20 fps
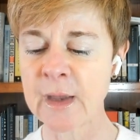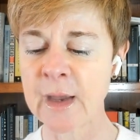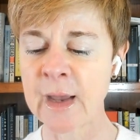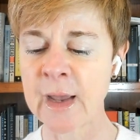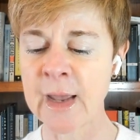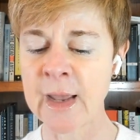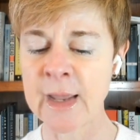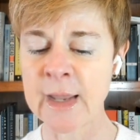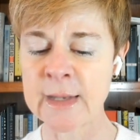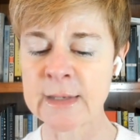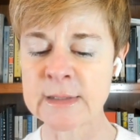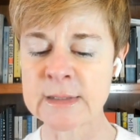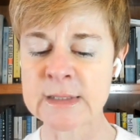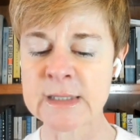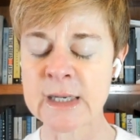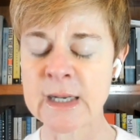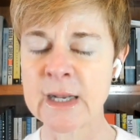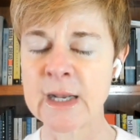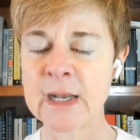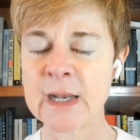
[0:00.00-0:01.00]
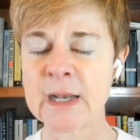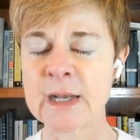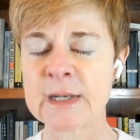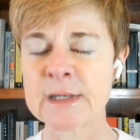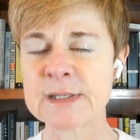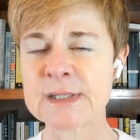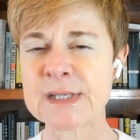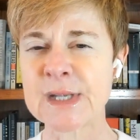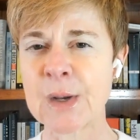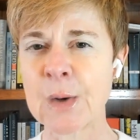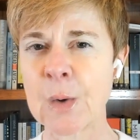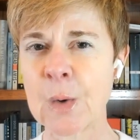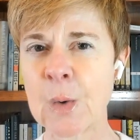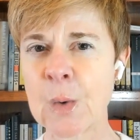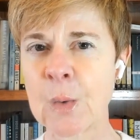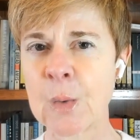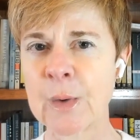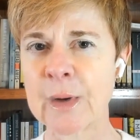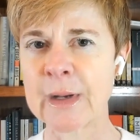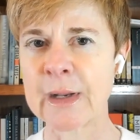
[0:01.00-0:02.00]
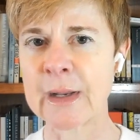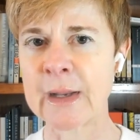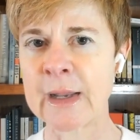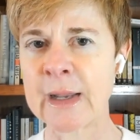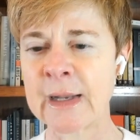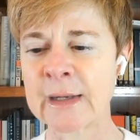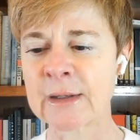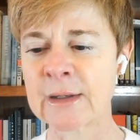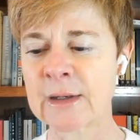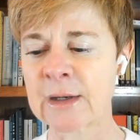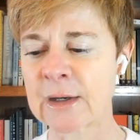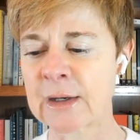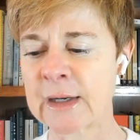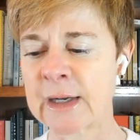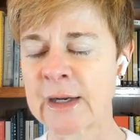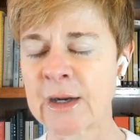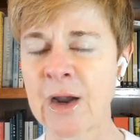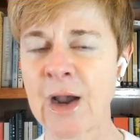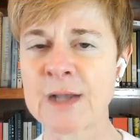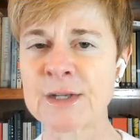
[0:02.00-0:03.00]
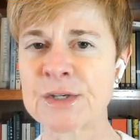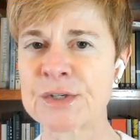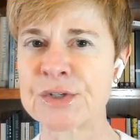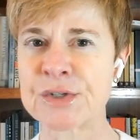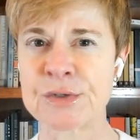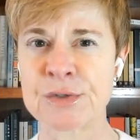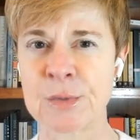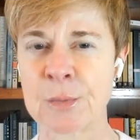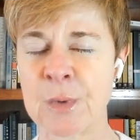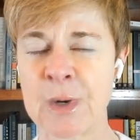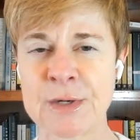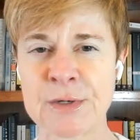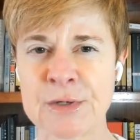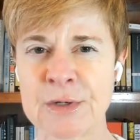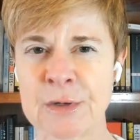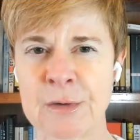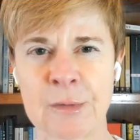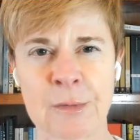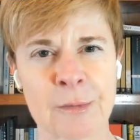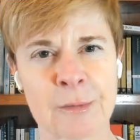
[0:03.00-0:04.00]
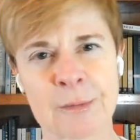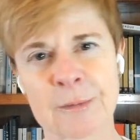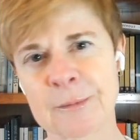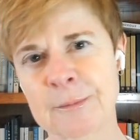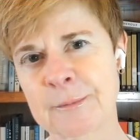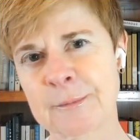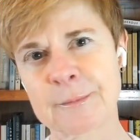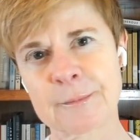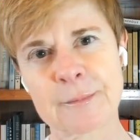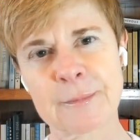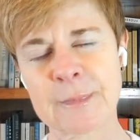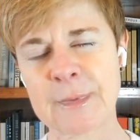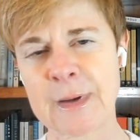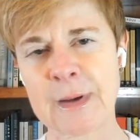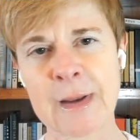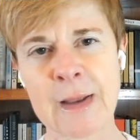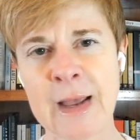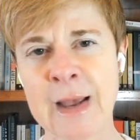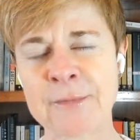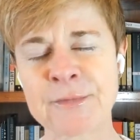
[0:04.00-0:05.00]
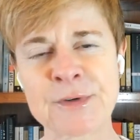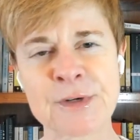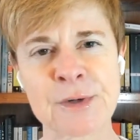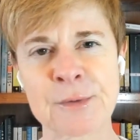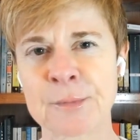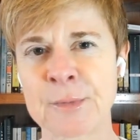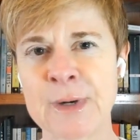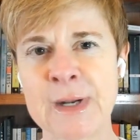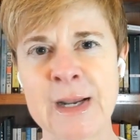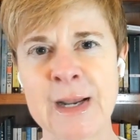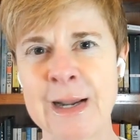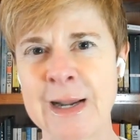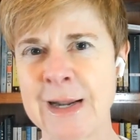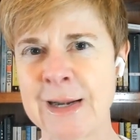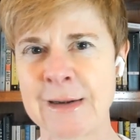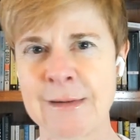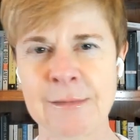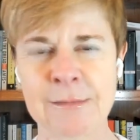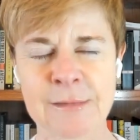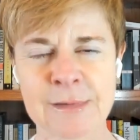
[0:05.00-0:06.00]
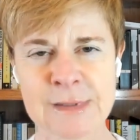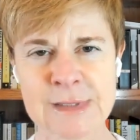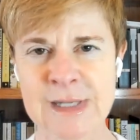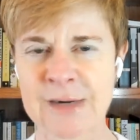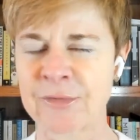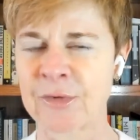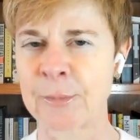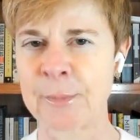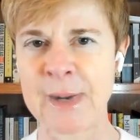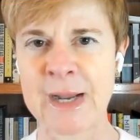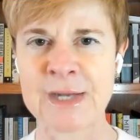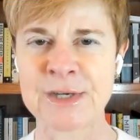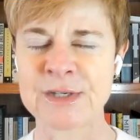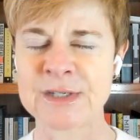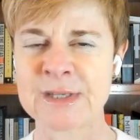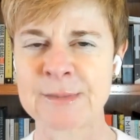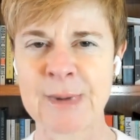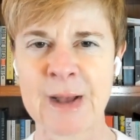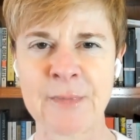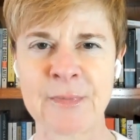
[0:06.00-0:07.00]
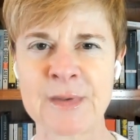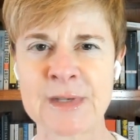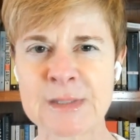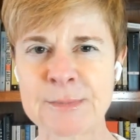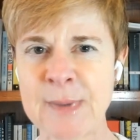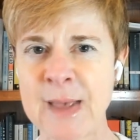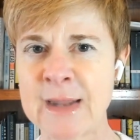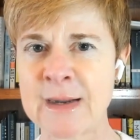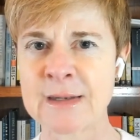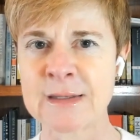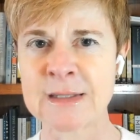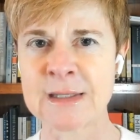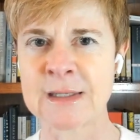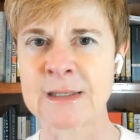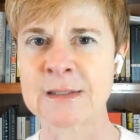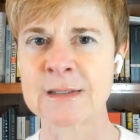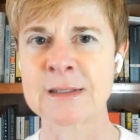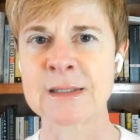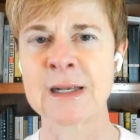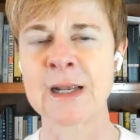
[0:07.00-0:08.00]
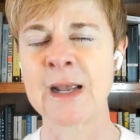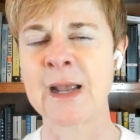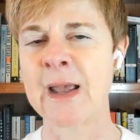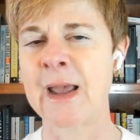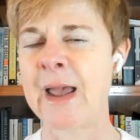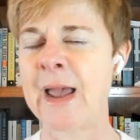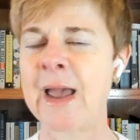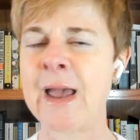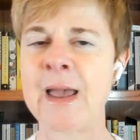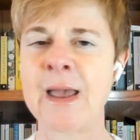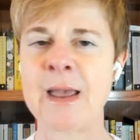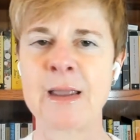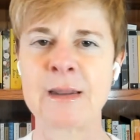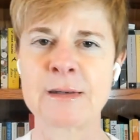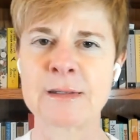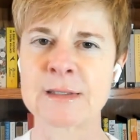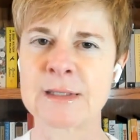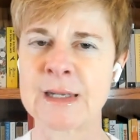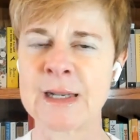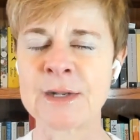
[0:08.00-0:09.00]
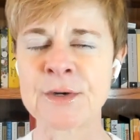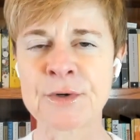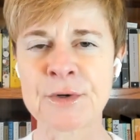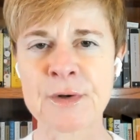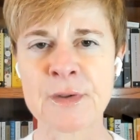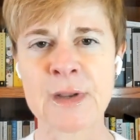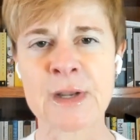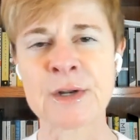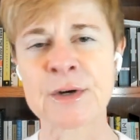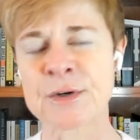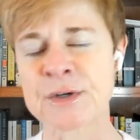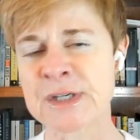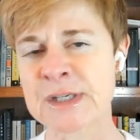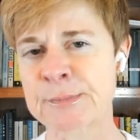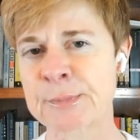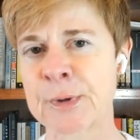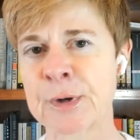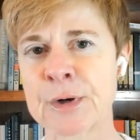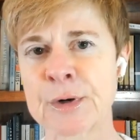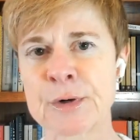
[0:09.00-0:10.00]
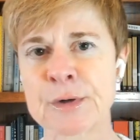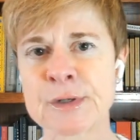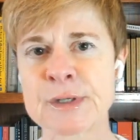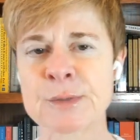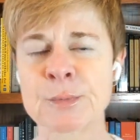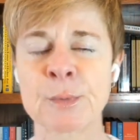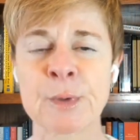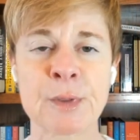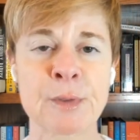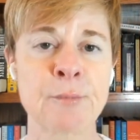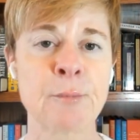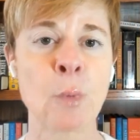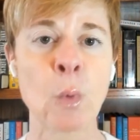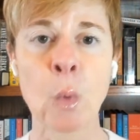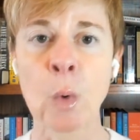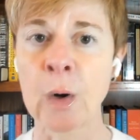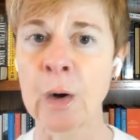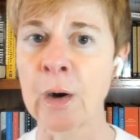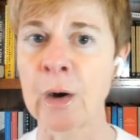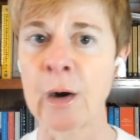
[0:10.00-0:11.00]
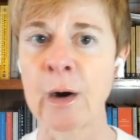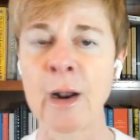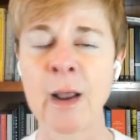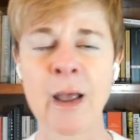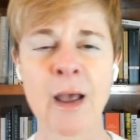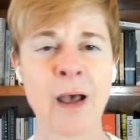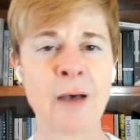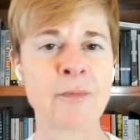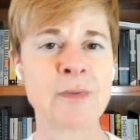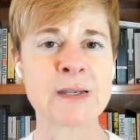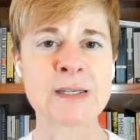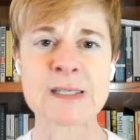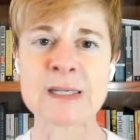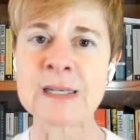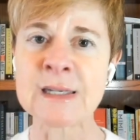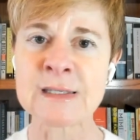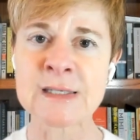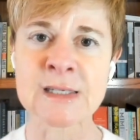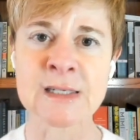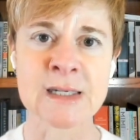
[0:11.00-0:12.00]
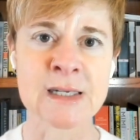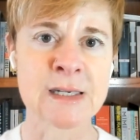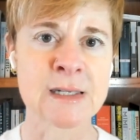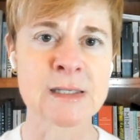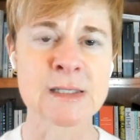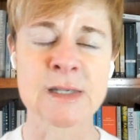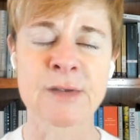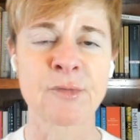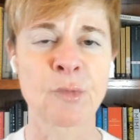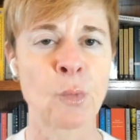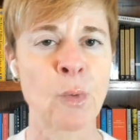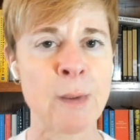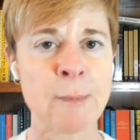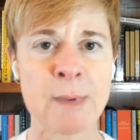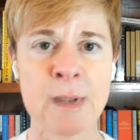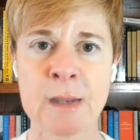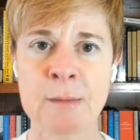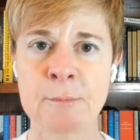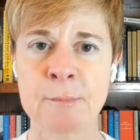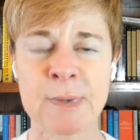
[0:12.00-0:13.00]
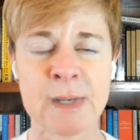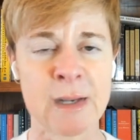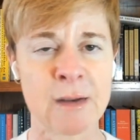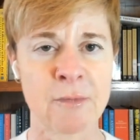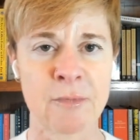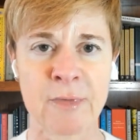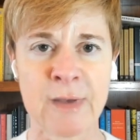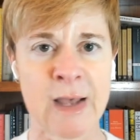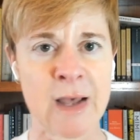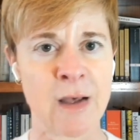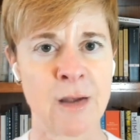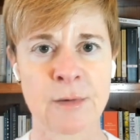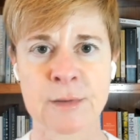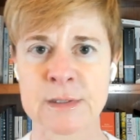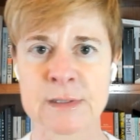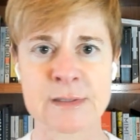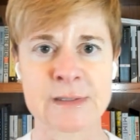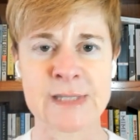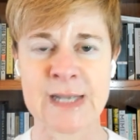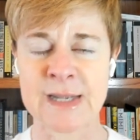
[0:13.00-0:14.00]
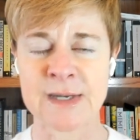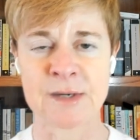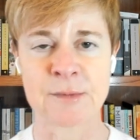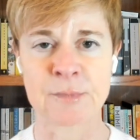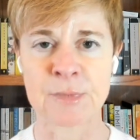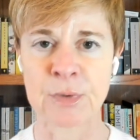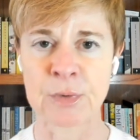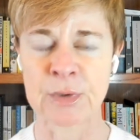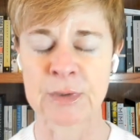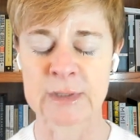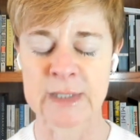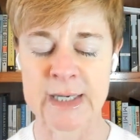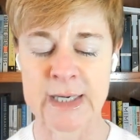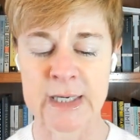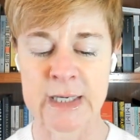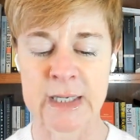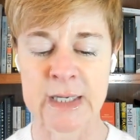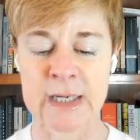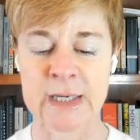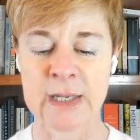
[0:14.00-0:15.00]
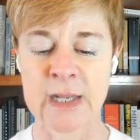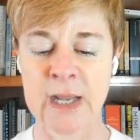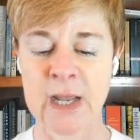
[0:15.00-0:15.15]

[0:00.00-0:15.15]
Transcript: And so it causes you to wonder, after you read several pages about this penitent and interspersed with more of these incidents of women being found dead and mutilated,